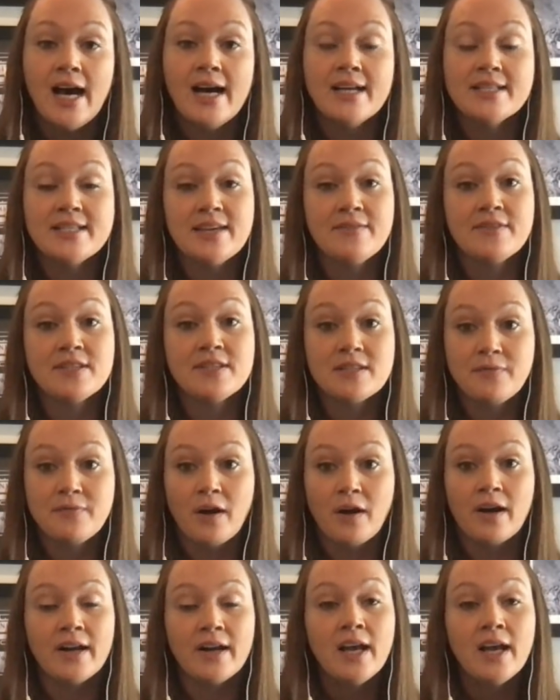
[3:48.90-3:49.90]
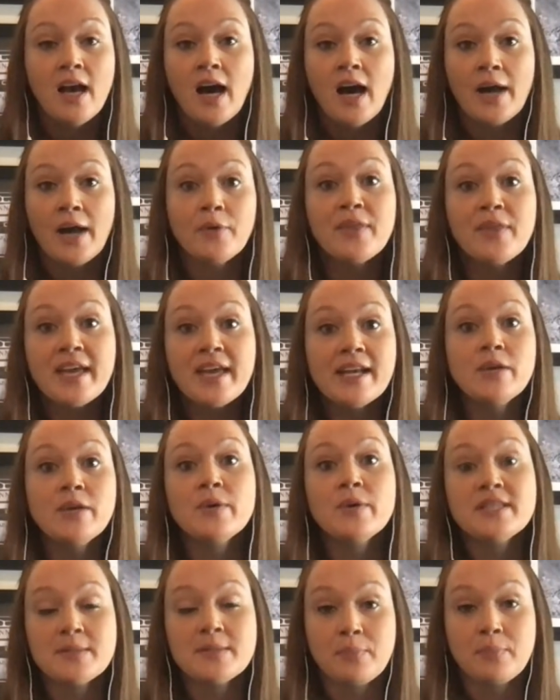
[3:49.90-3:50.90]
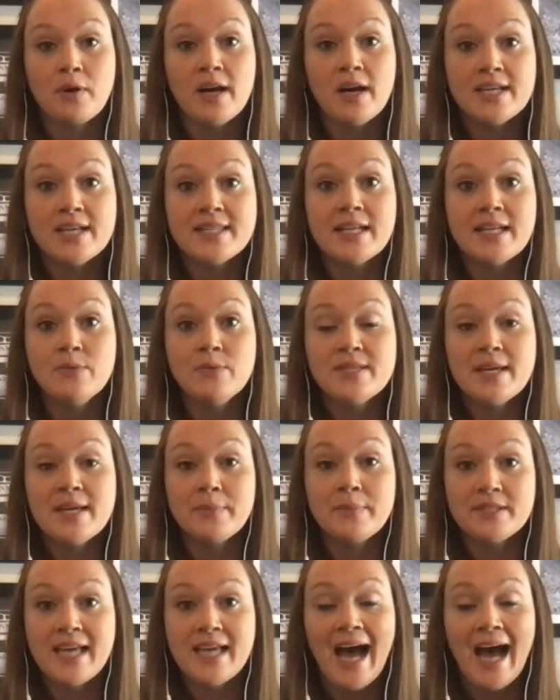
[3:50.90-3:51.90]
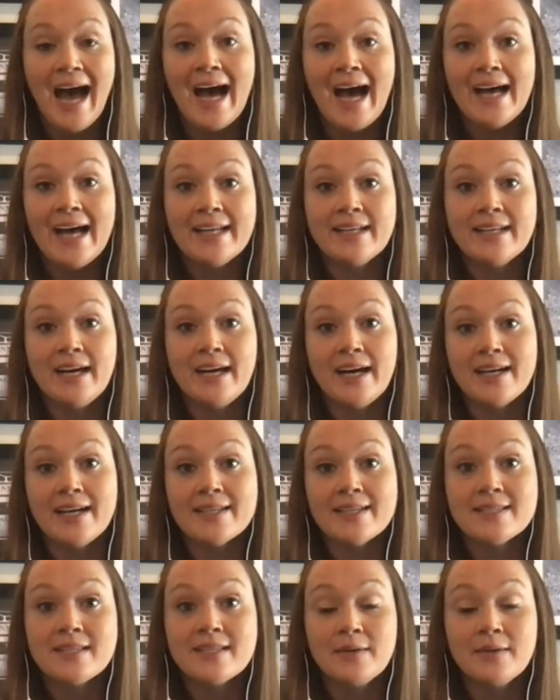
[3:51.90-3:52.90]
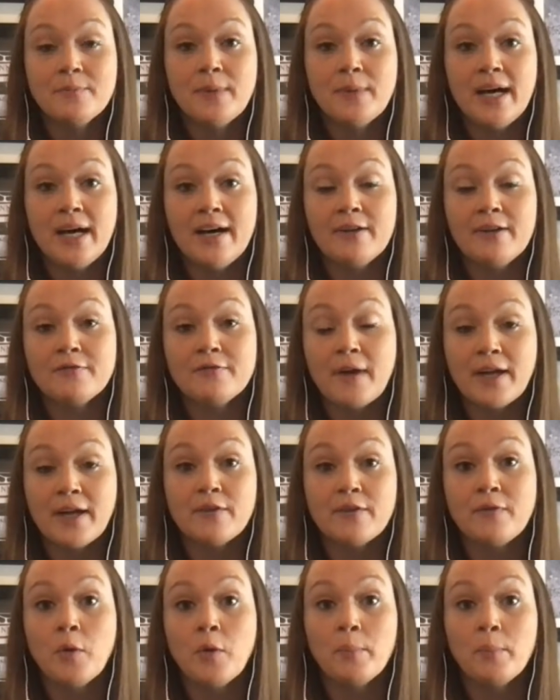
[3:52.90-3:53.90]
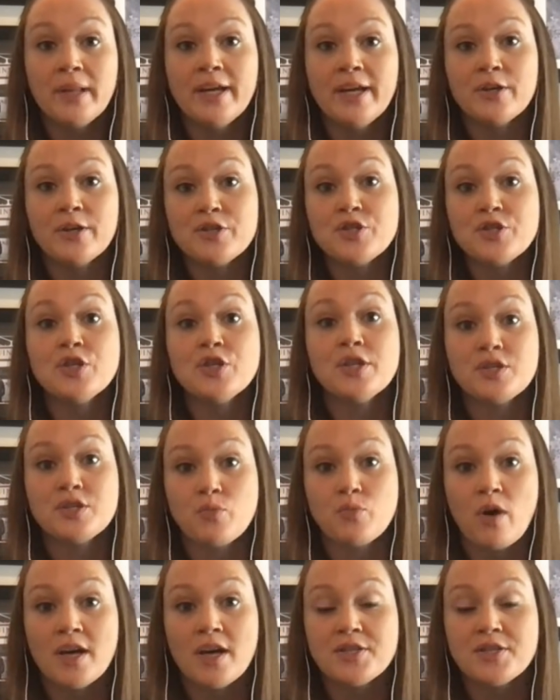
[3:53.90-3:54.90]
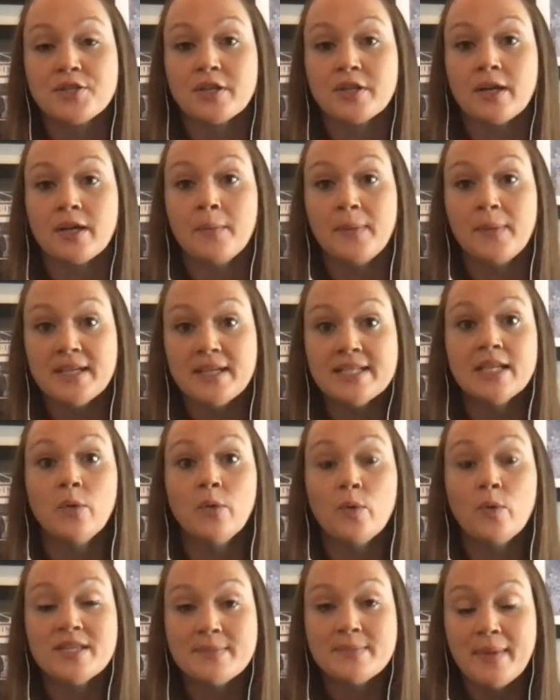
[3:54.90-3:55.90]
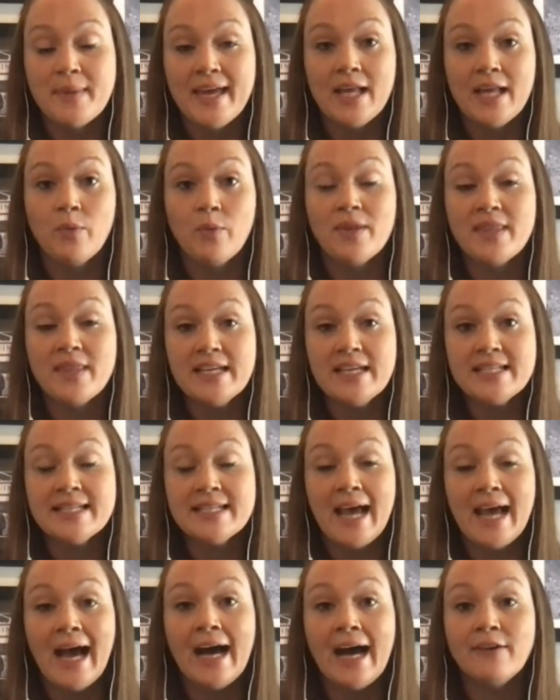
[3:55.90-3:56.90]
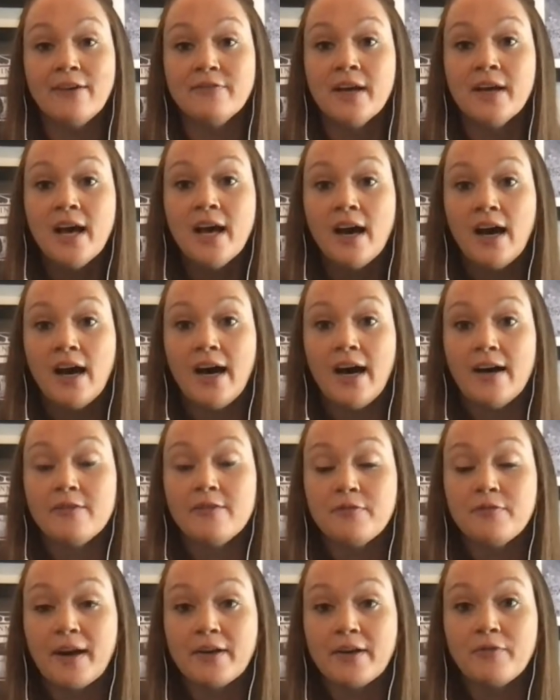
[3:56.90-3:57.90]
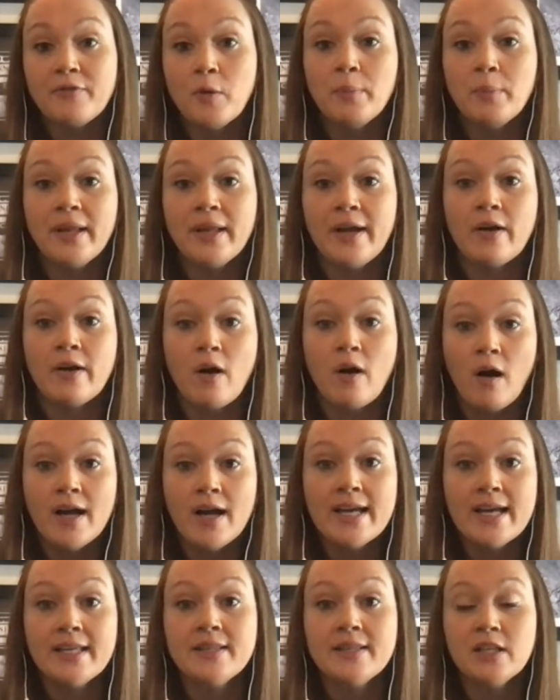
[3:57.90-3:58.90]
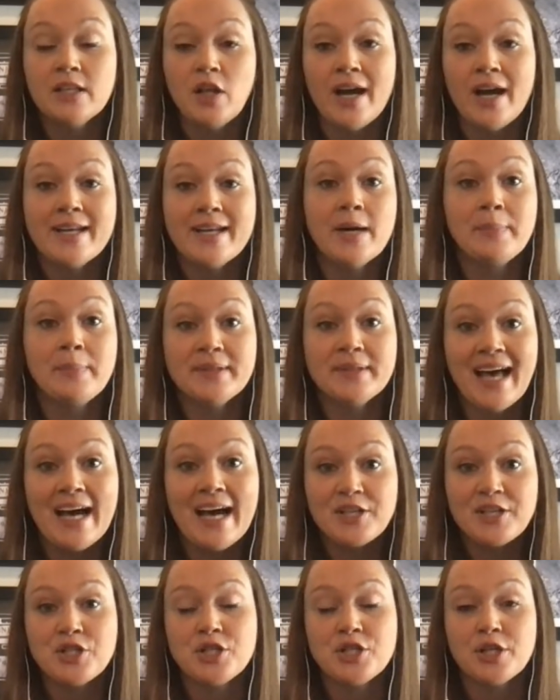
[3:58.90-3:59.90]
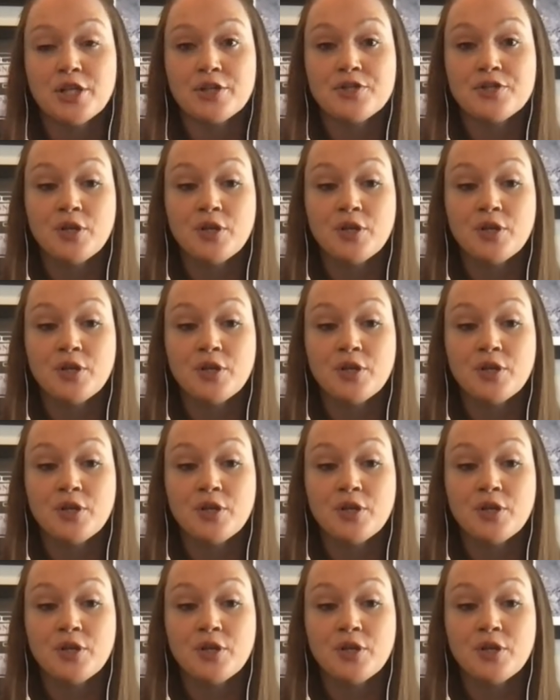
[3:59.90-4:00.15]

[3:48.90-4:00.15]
David Savard. I don't think anyone's surprised that he was able to add some Francophone players to this roster. A big deal was made when they didn't have a Francophone player in the lineup last year.